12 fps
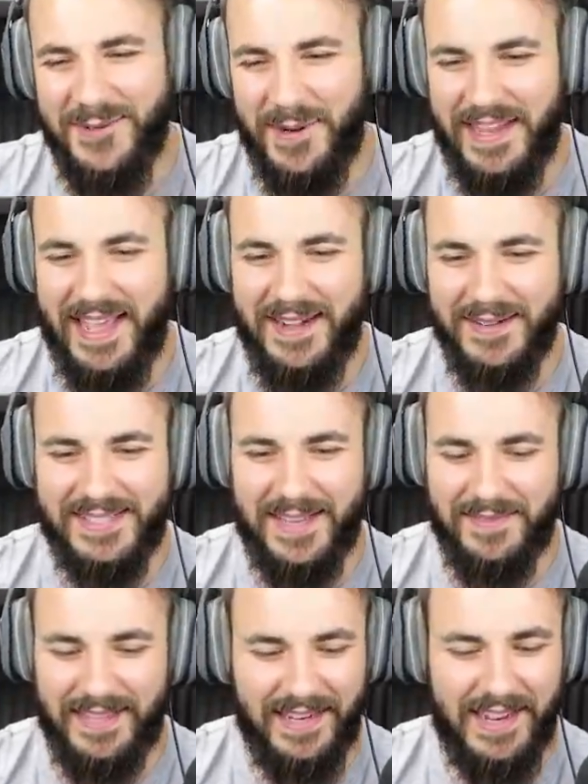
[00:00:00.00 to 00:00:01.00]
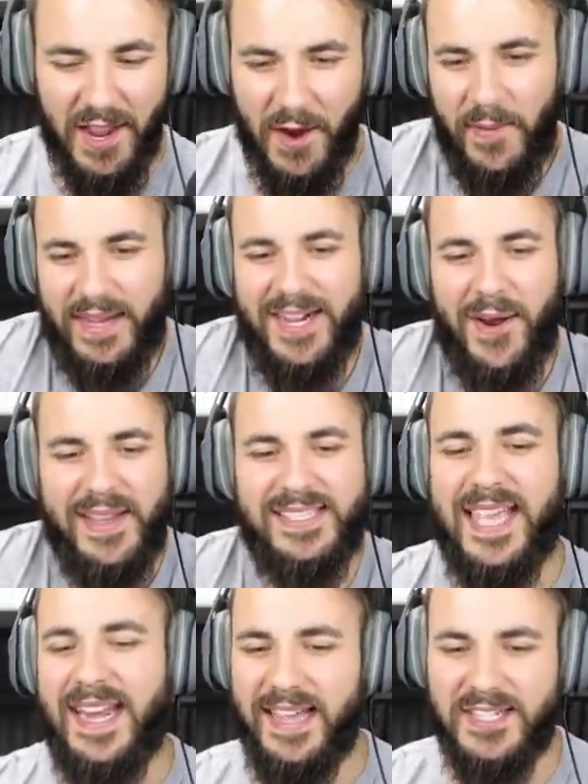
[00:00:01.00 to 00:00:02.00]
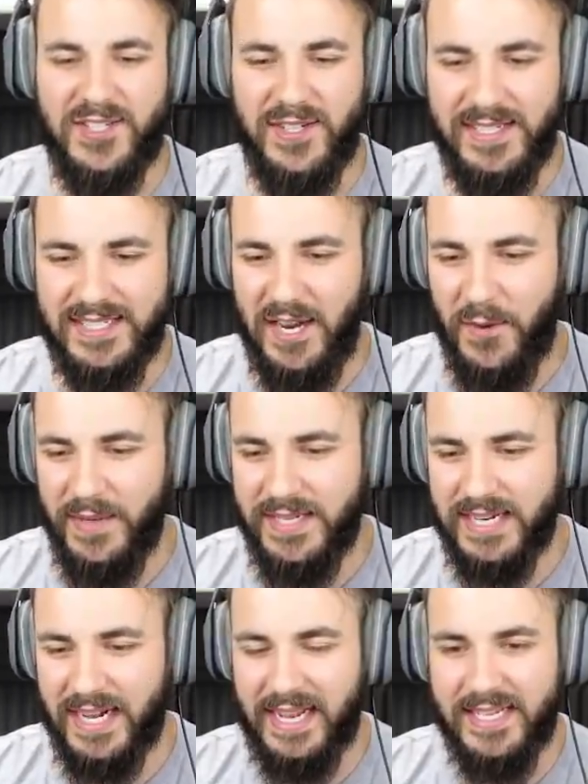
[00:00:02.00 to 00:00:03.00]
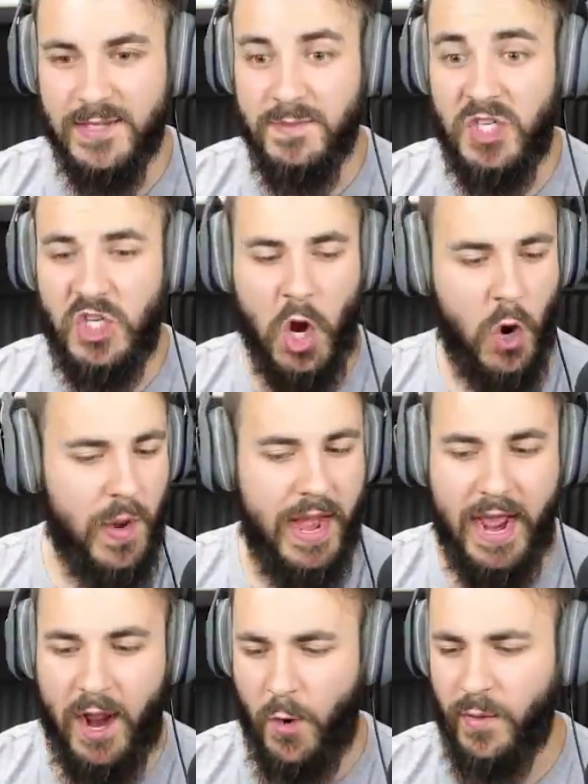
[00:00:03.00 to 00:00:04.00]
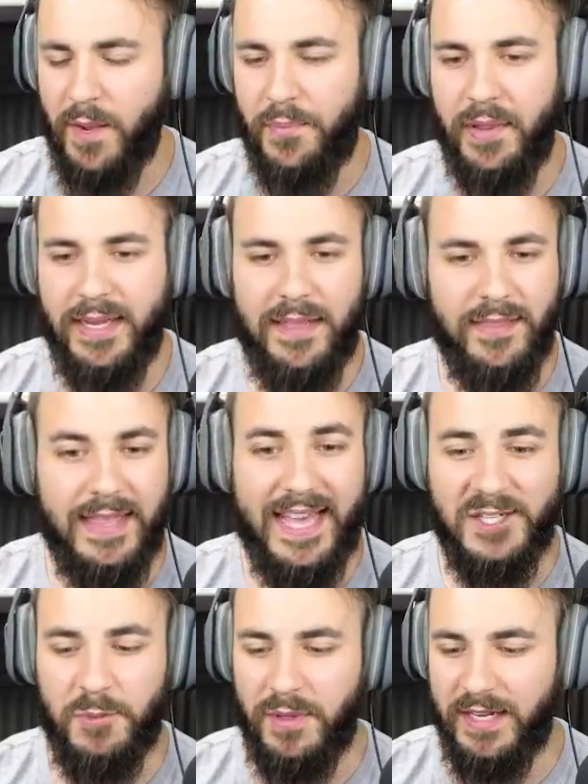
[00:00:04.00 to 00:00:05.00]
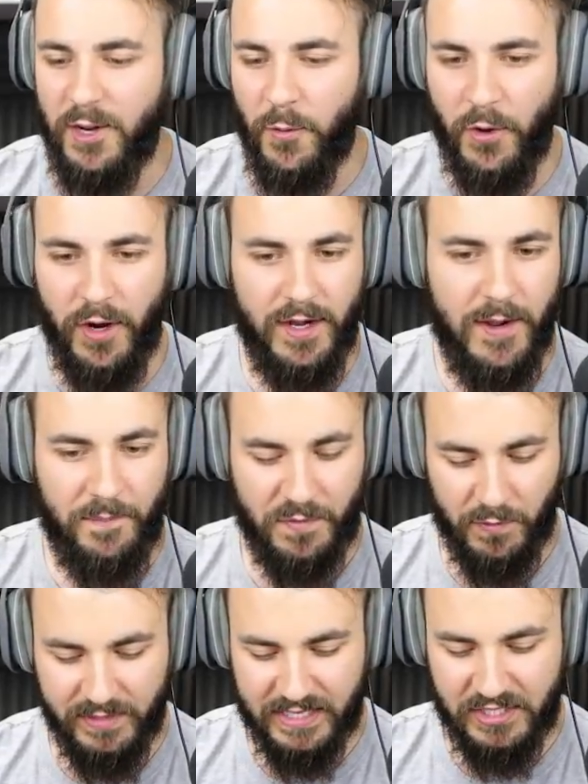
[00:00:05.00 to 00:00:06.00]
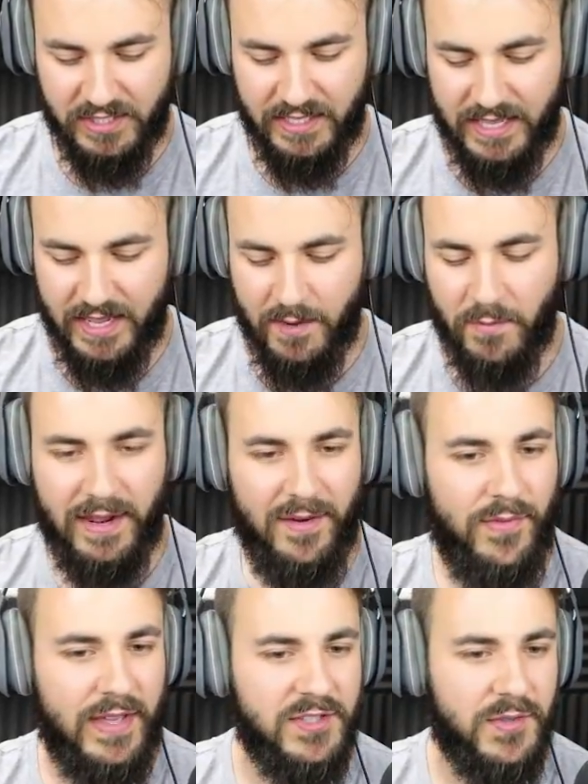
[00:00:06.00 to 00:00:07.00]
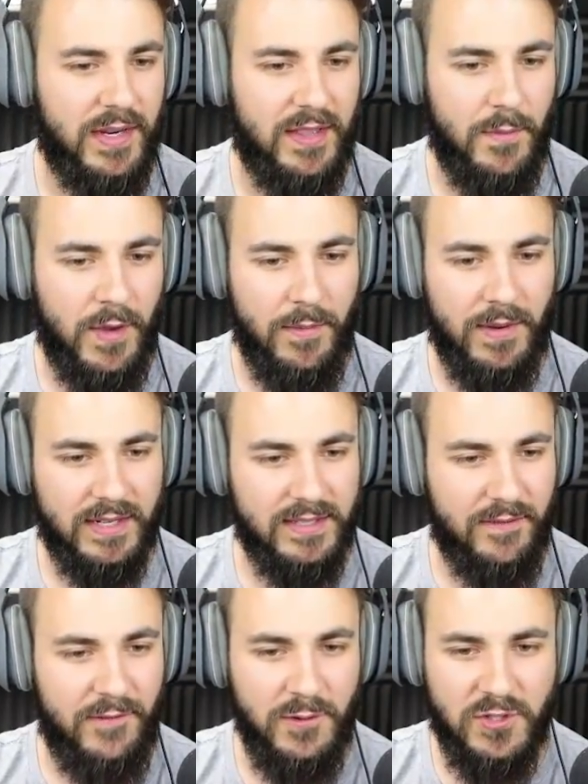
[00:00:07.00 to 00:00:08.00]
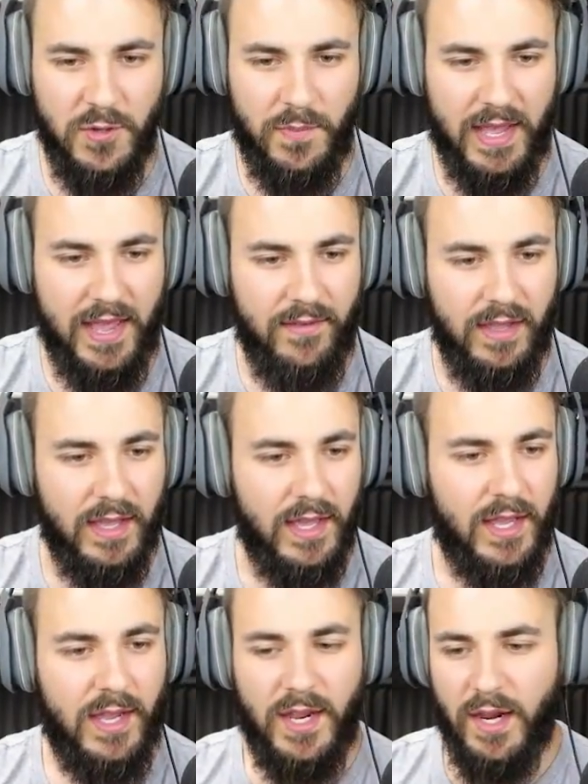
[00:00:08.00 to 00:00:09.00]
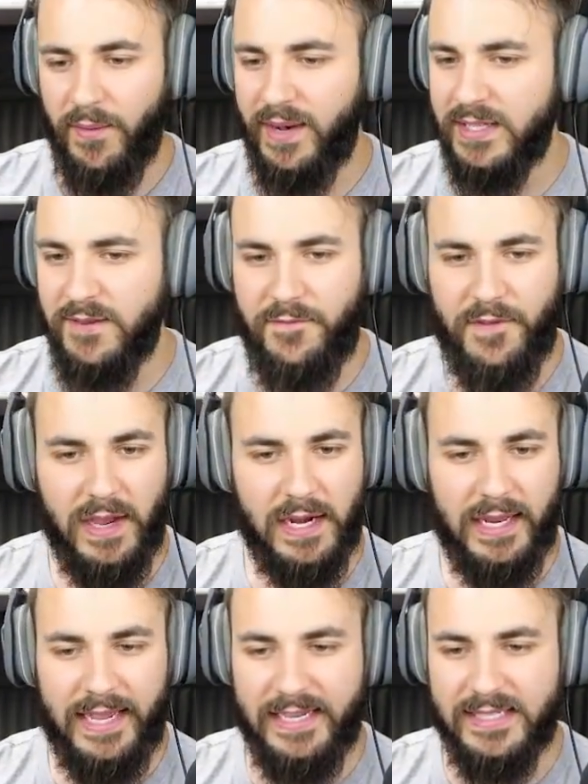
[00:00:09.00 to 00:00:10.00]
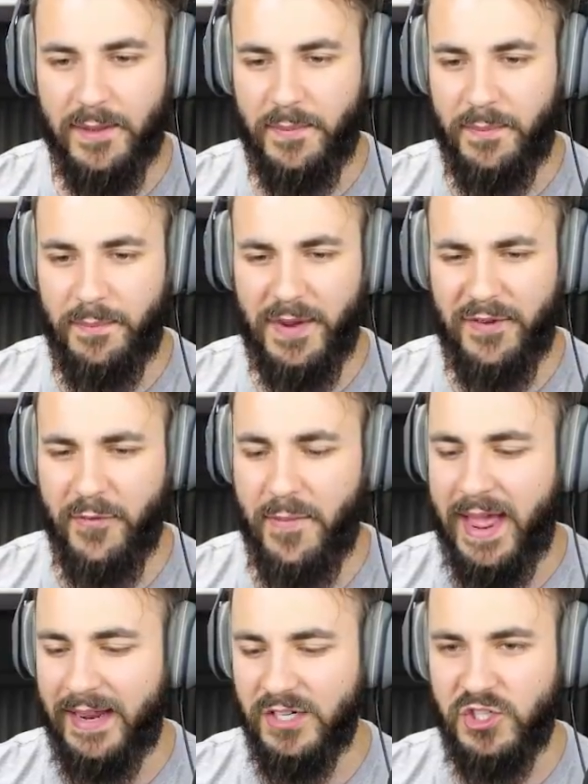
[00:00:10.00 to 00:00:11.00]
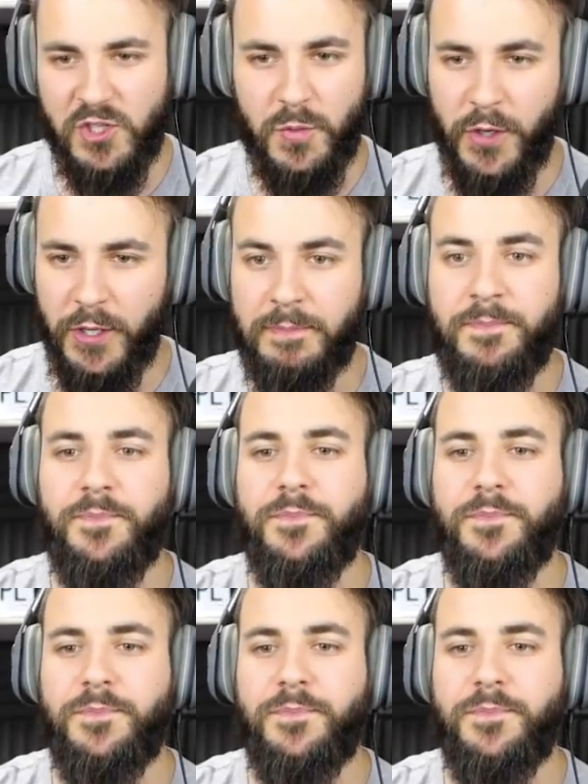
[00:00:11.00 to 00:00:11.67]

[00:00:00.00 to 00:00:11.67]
28 or something? We can always get extras. We just got to get some stone now. We got plenty of thatch, plenty of wood. What's actually in my inventory at the moment? Because I feel super heavy. We got some fertilizer. Apart from that, it's just wood.